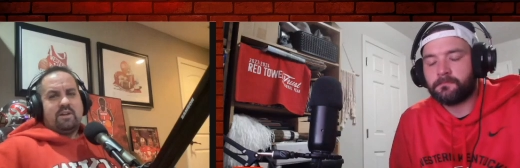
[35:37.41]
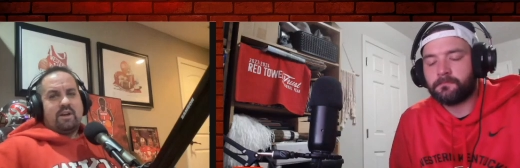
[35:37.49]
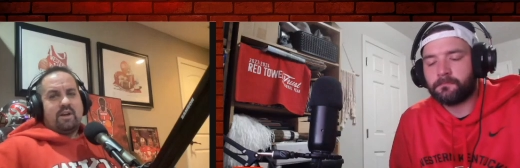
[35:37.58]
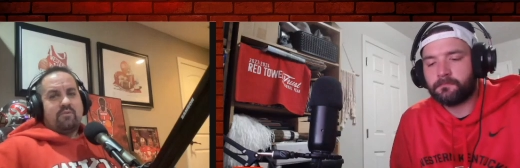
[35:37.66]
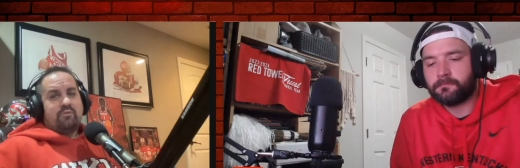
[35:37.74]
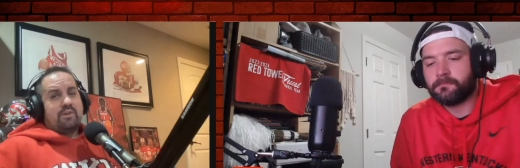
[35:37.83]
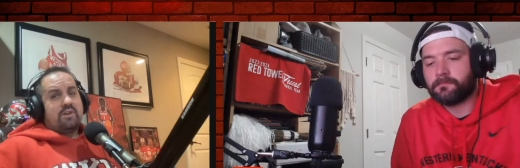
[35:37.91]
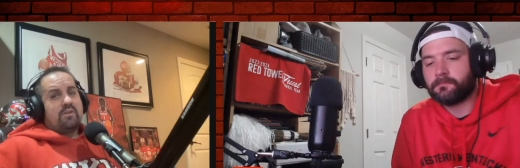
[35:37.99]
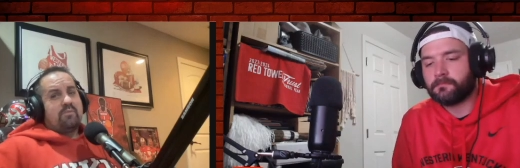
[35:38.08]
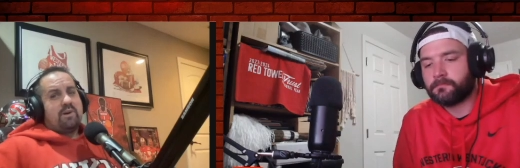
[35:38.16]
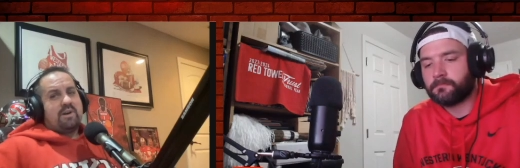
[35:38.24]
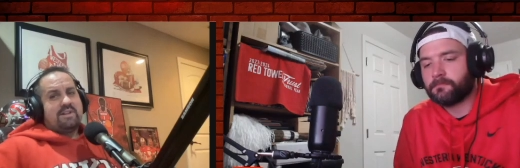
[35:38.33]
Speaker 1: Uh, friend of the
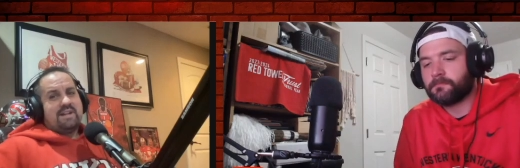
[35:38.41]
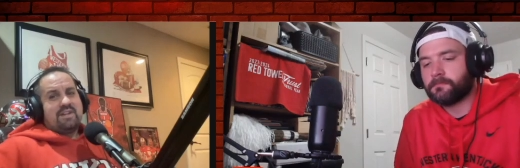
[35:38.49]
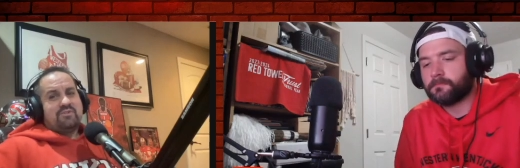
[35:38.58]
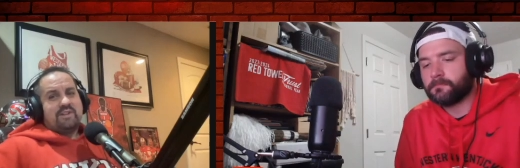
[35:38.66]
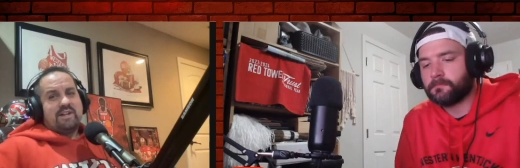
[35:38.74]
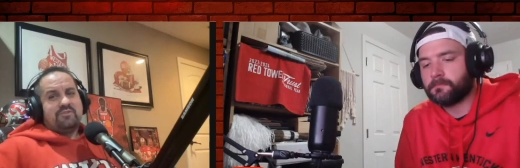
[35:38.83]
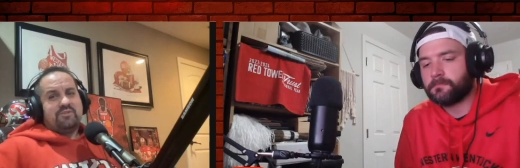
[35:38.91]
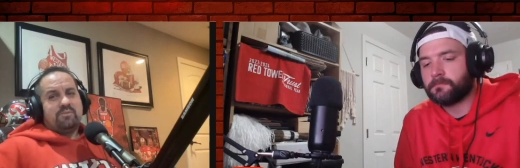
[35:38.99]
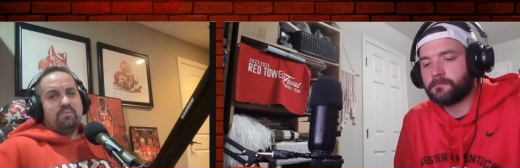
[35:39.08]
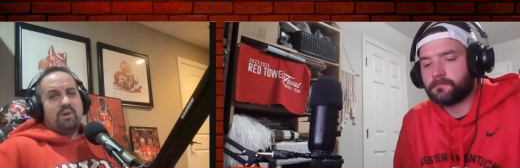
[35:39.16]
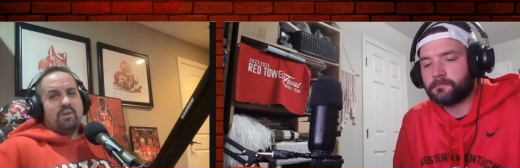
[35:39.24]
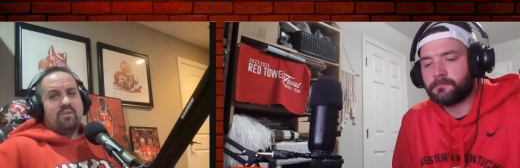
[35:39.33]
podcast, Kason
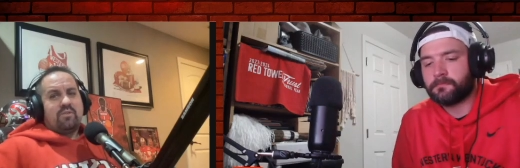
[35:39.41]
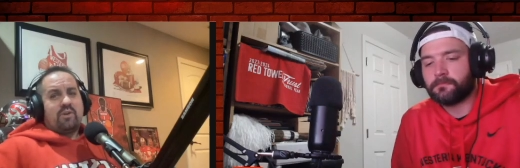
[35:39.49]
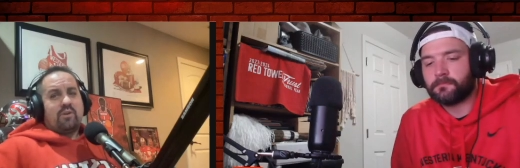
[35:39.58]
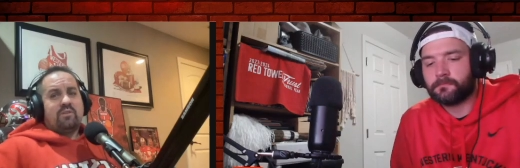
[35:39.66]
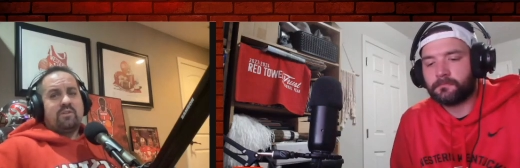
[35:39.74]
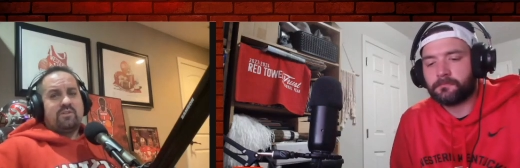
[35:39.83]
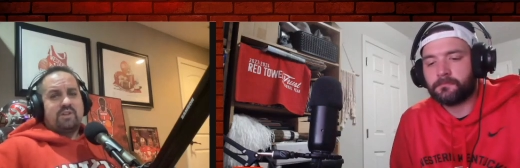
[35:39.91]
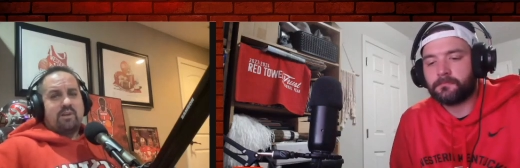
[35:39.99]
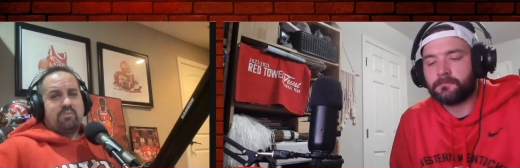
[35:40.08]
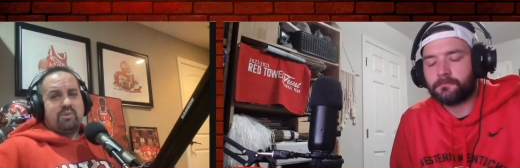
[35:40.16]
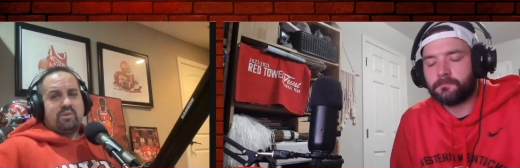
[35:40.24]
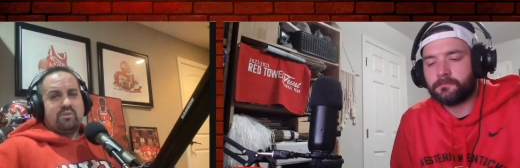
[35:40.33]
Barton, third in the
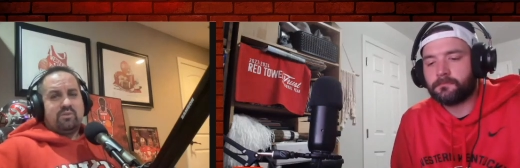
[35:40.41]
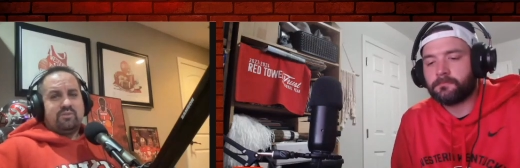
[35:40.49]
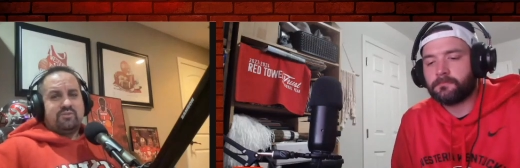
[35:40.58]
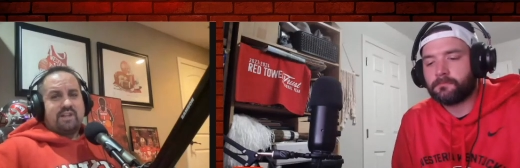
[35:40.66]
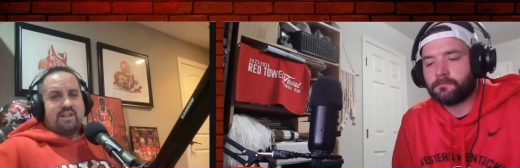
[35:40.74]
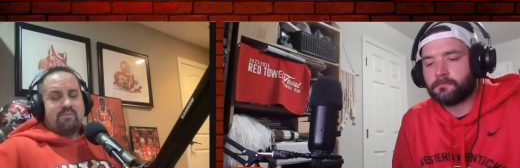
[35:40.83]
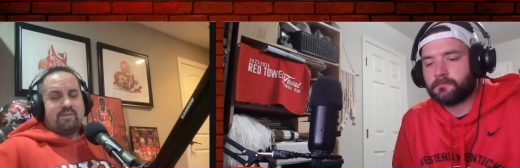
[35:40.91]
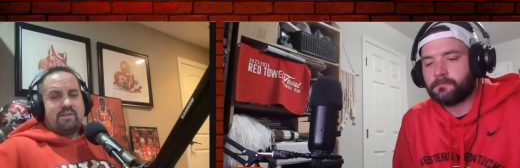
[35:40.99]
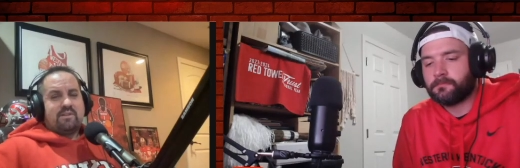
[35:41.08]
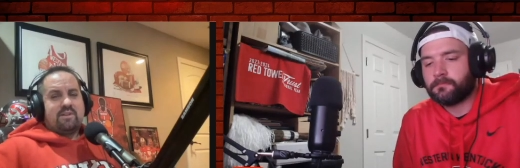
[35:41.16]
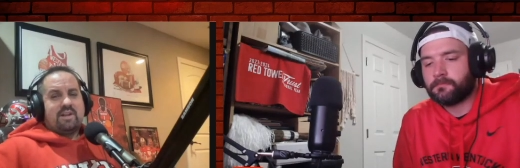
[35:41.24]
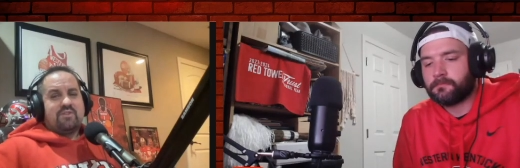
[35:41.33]
shot put. Luke
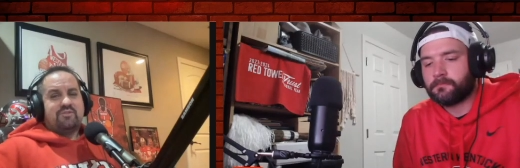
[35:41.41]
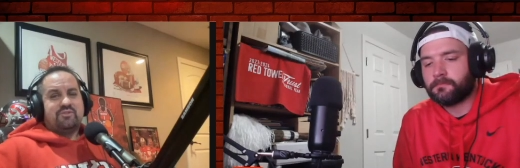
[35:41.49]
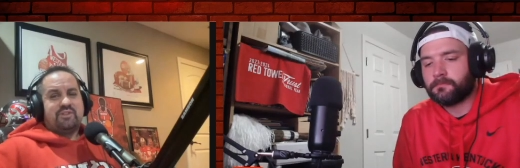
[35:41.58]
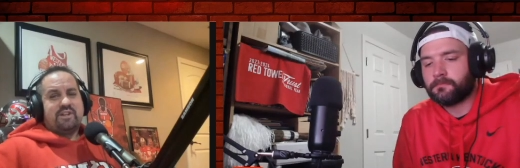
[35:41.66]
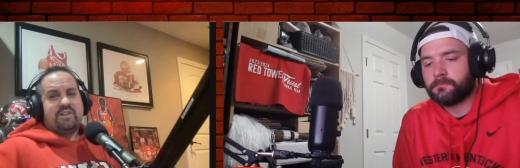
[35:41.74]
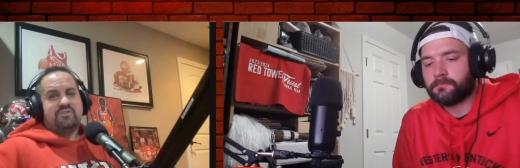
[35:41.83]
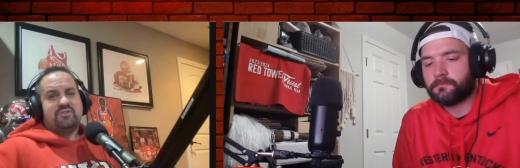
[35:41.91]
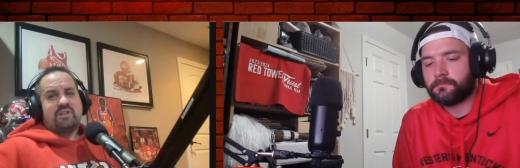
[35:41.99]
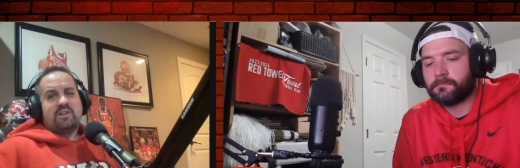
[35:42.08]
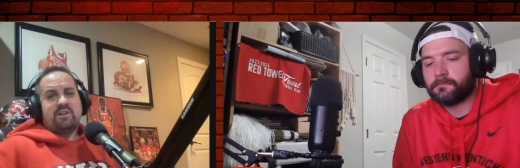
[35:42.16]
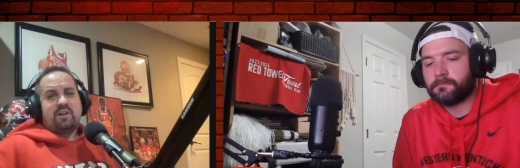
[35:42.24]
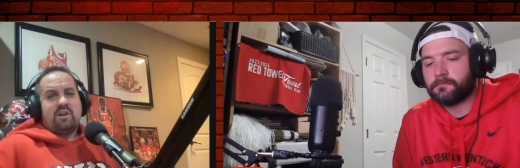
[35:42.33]
Stegman at sixth,
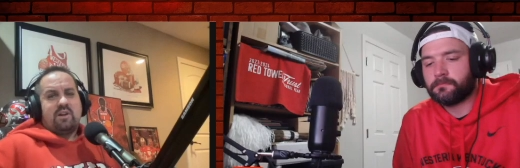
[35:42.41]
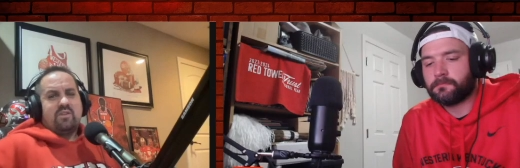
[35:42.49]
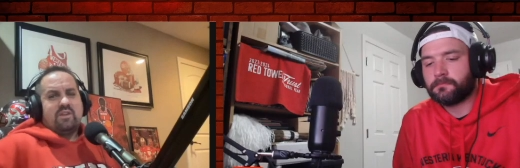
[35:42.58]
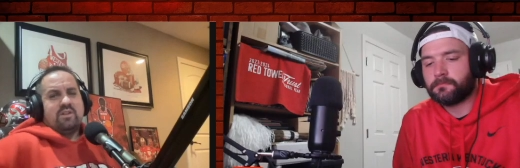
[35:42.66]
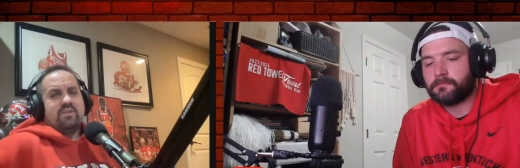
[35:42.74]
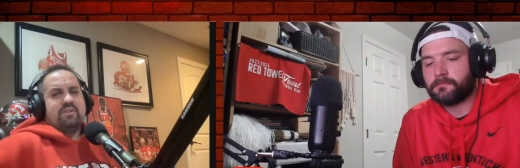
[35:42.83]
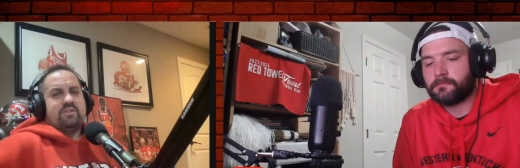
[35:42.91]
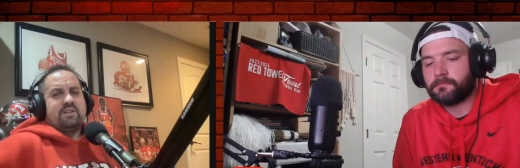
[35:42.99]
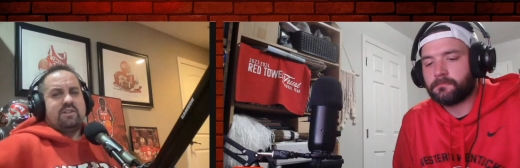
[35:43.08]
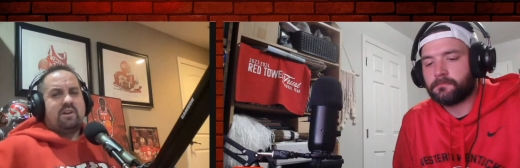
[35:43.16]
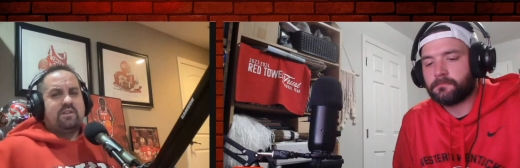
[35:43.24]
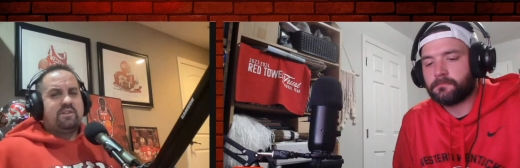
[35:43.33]
uh, and then
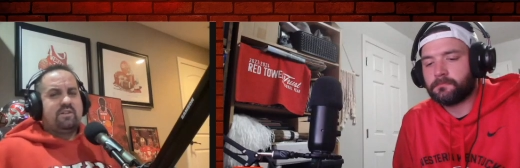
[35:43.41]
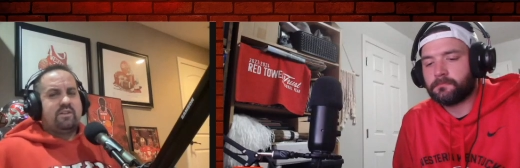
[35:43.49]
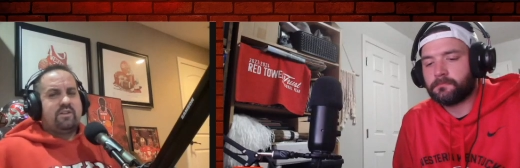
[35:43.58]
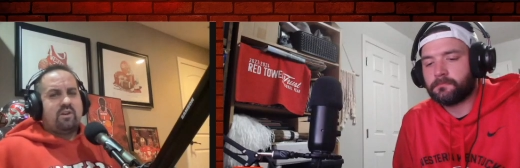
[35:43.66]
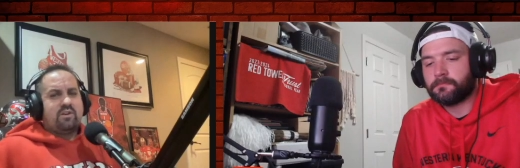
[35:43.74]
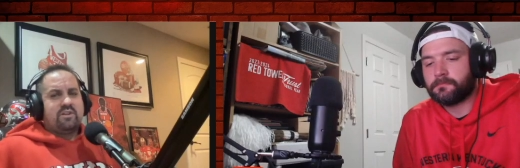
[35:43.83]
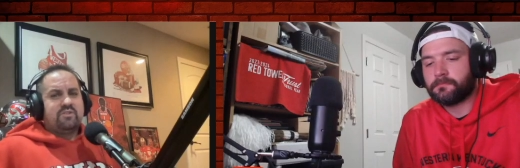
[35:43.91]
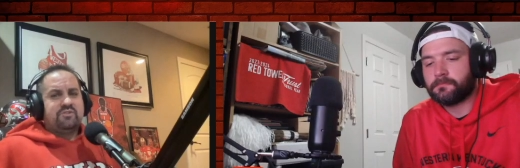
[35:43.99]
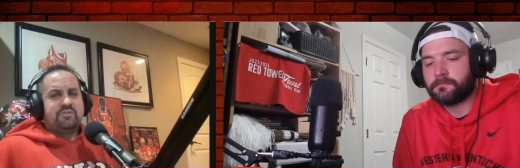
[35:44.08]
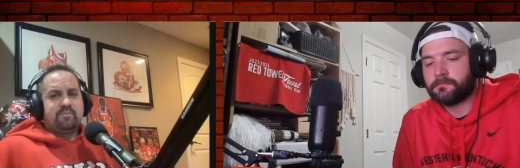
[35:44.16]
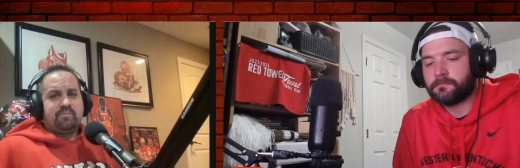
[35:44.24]
Natanya Linares